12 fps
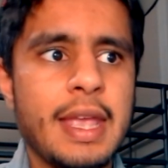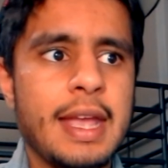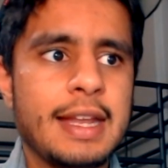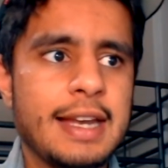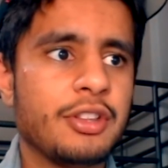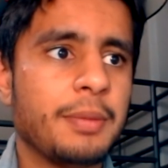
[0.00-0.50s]

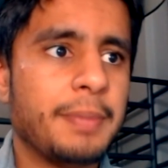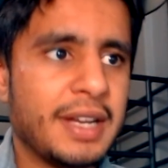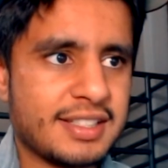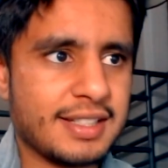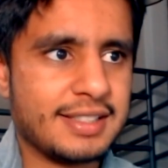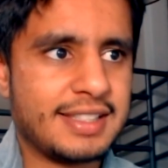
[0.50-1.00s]
Now, the best
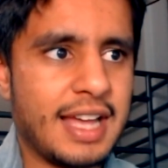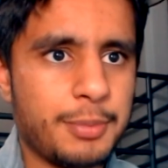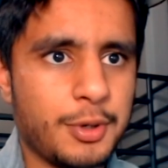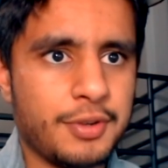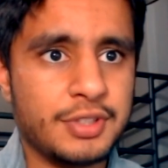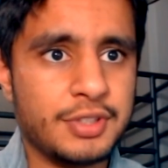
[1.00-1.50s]
example
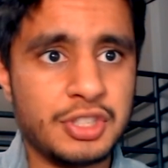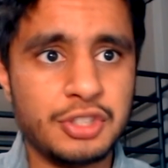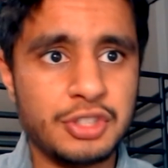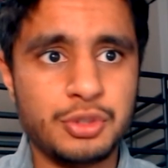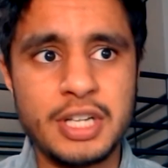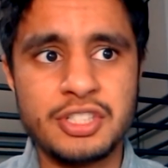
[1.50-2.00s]
of this
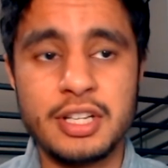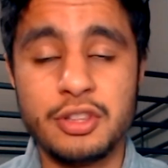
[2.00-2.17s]
situation in the